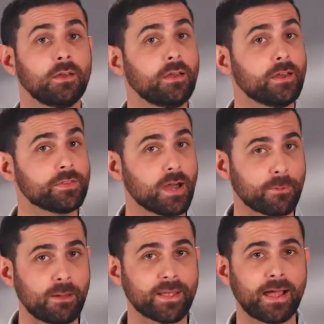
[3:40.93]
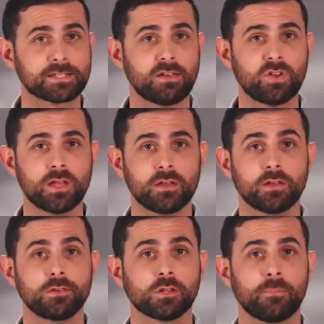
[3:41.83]
In the upcoming activity,
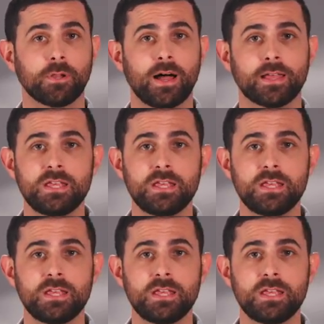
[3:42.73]
you'll apply